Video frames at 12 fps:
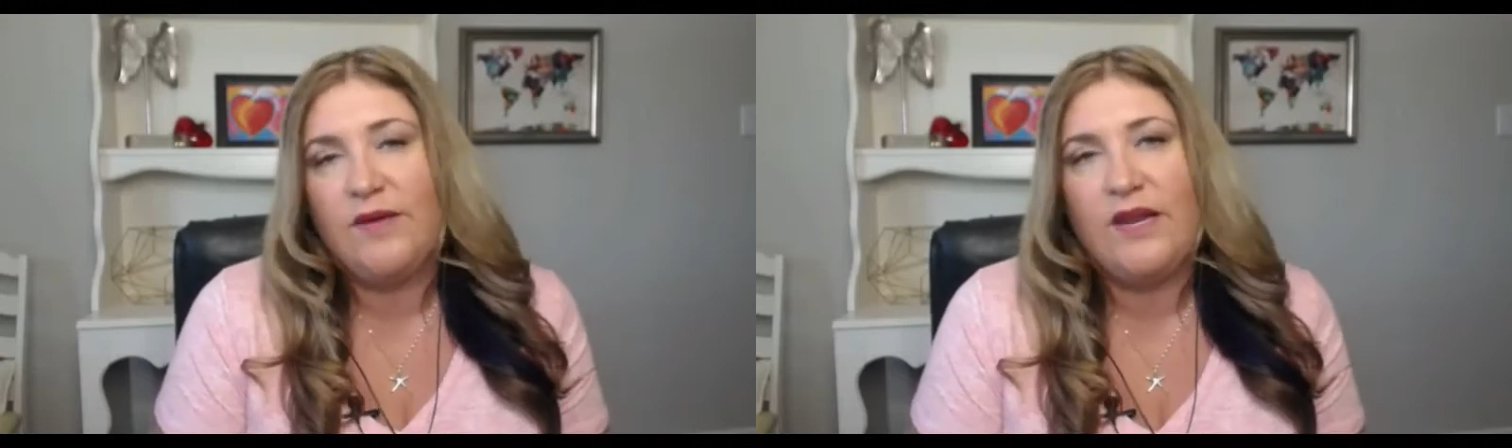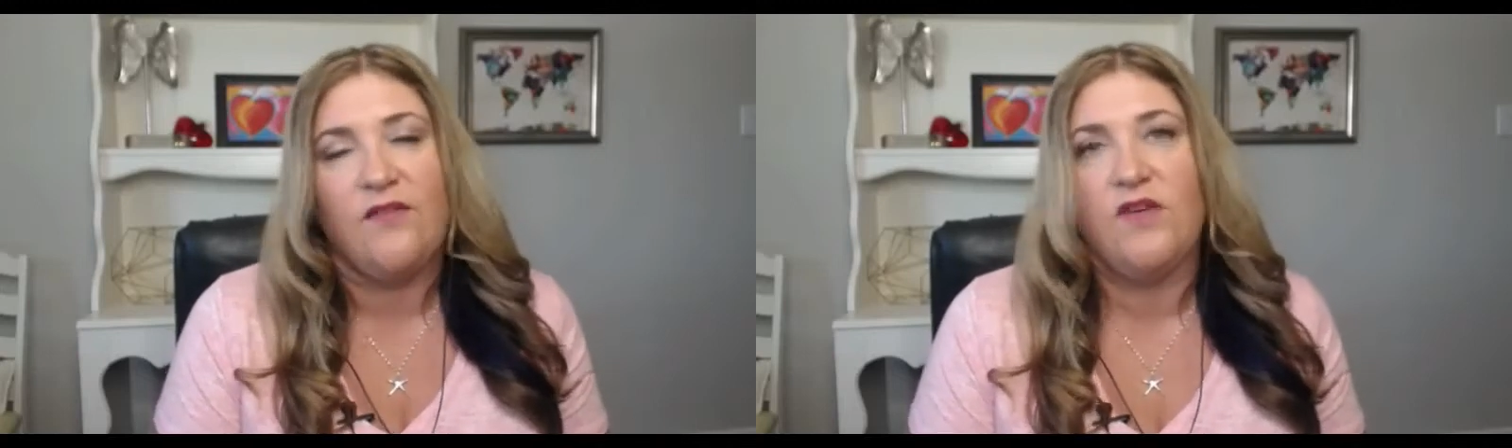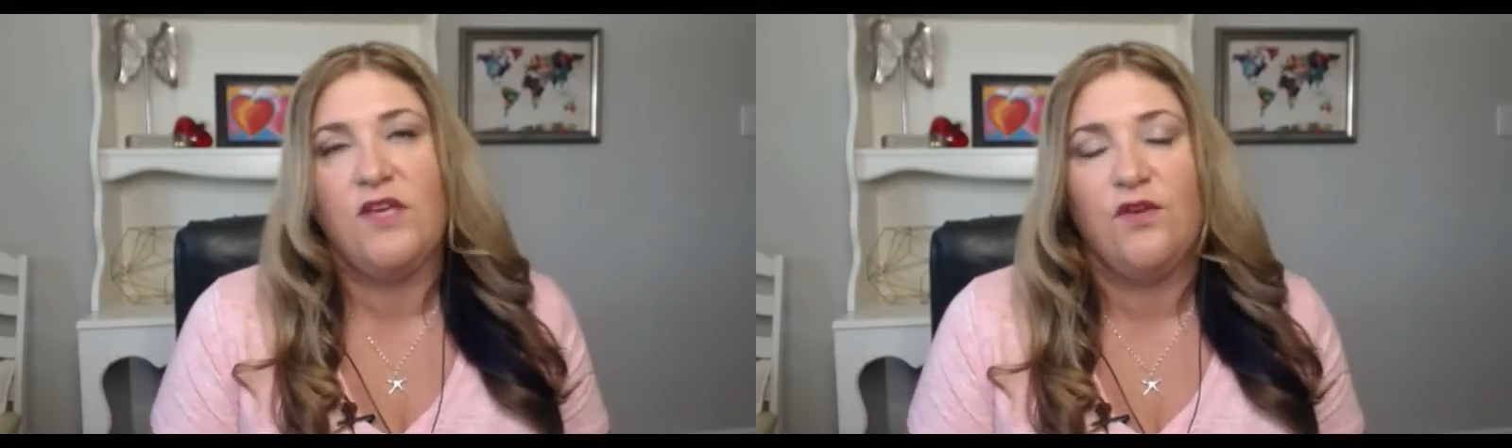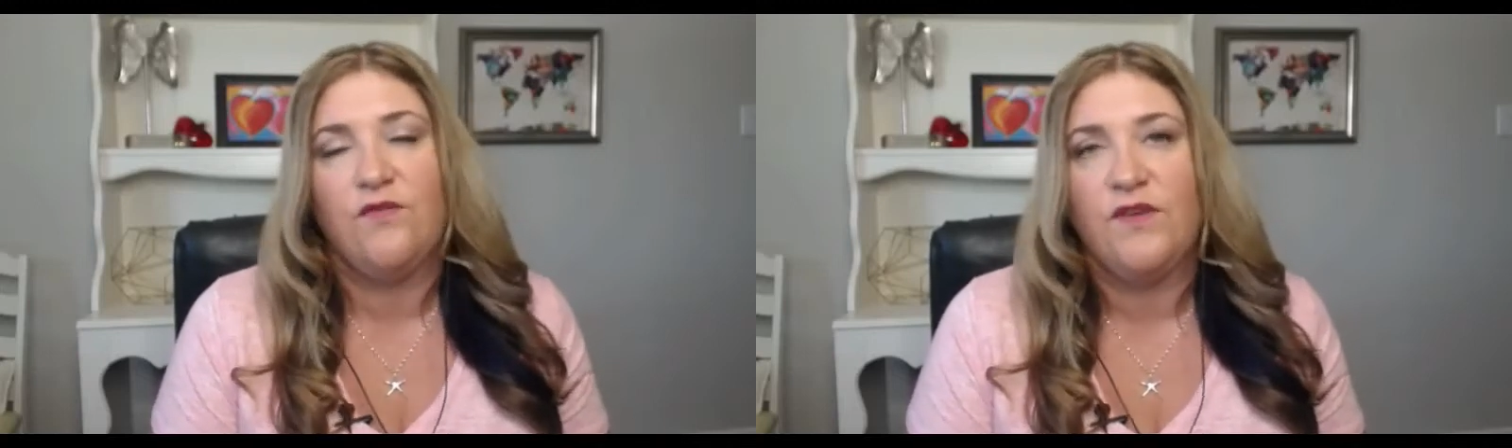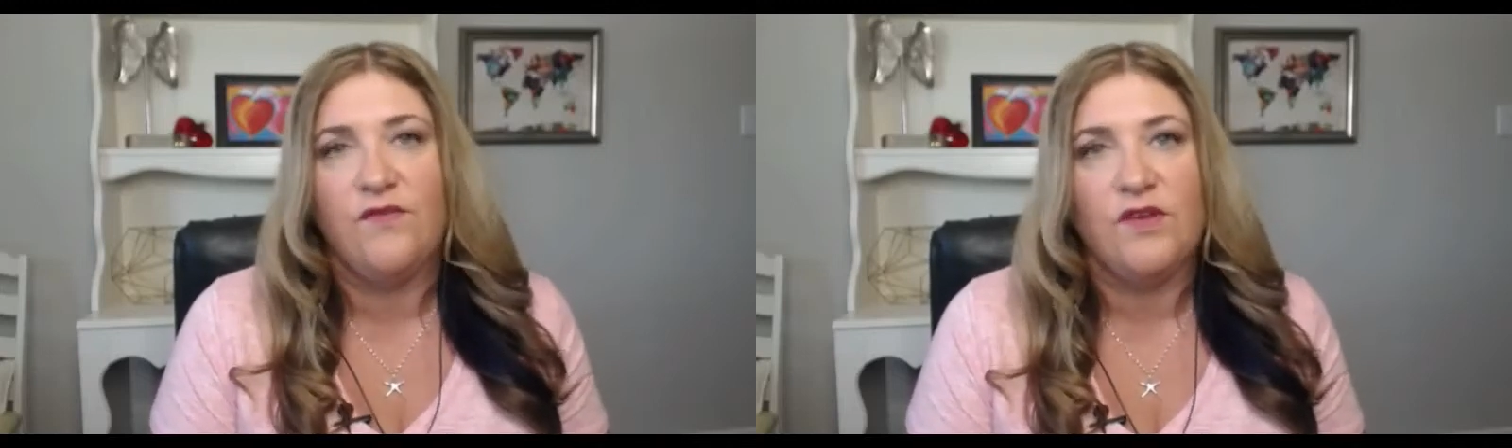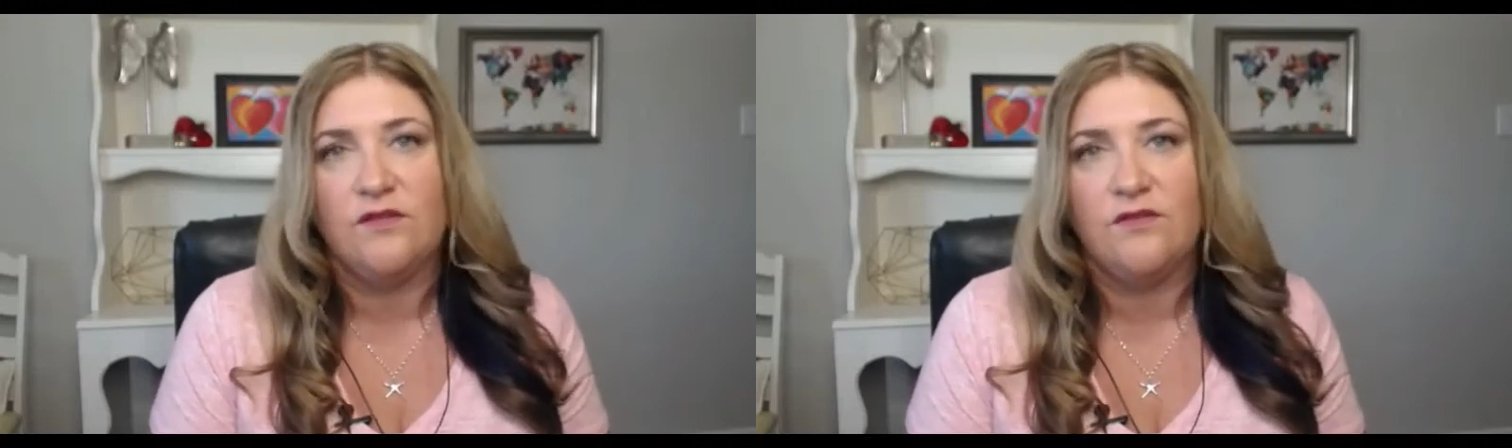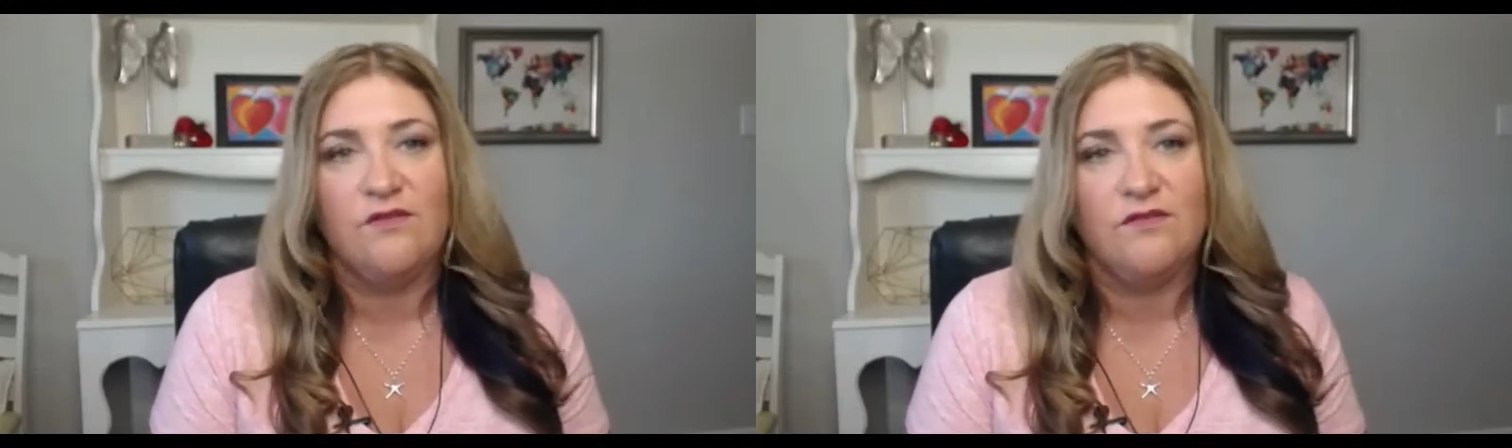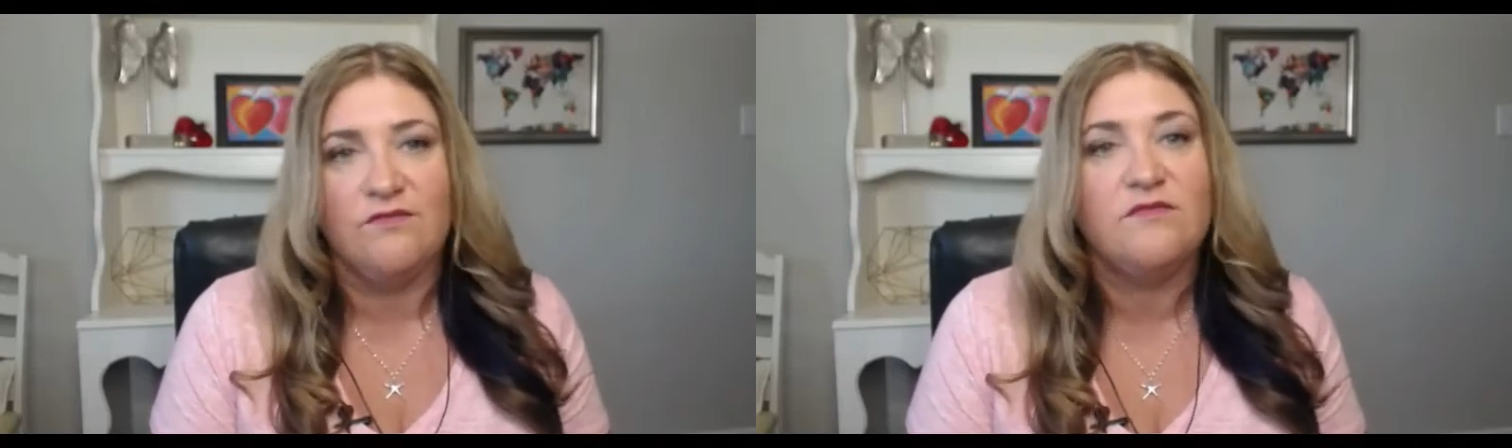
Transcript: mean, I think you've given